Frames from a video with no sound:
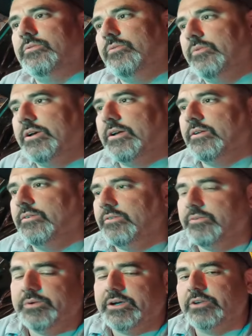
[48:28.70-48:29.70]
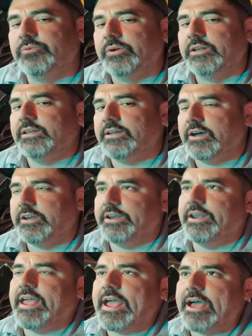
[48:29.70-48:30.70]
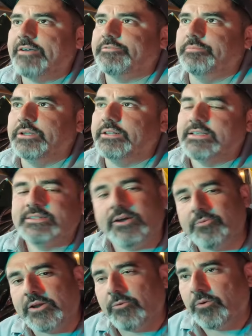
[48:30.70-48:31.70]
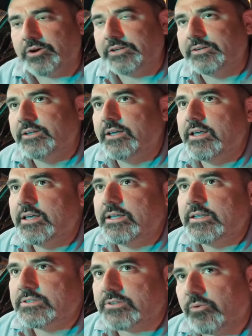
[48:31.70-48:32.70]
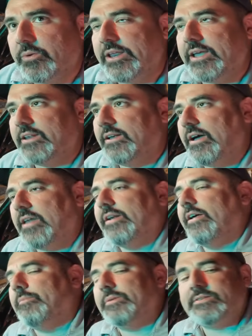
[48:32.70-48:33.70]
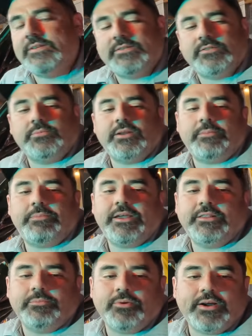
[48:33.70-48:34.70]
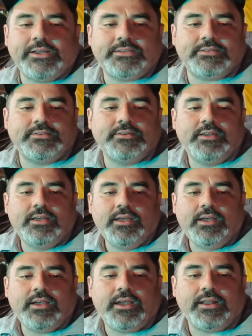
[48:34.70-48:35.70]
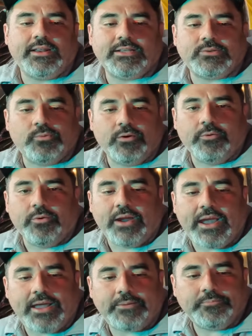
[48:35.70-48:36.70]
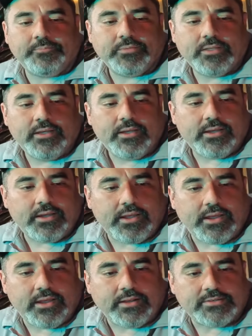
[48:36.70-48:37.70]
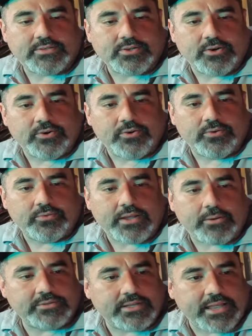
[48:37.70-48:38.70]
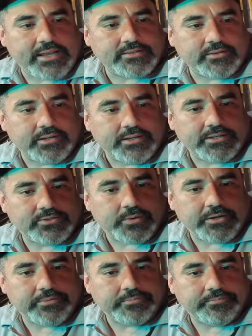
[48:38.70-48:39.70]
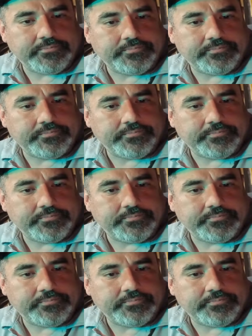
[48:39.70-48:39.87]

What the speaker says: we could have really cut it in half, but that's not what I wanted. So I went ahead and got it out of my system, and I paid the price, and that's where we're at. And so that was the last on the list, wasn't it?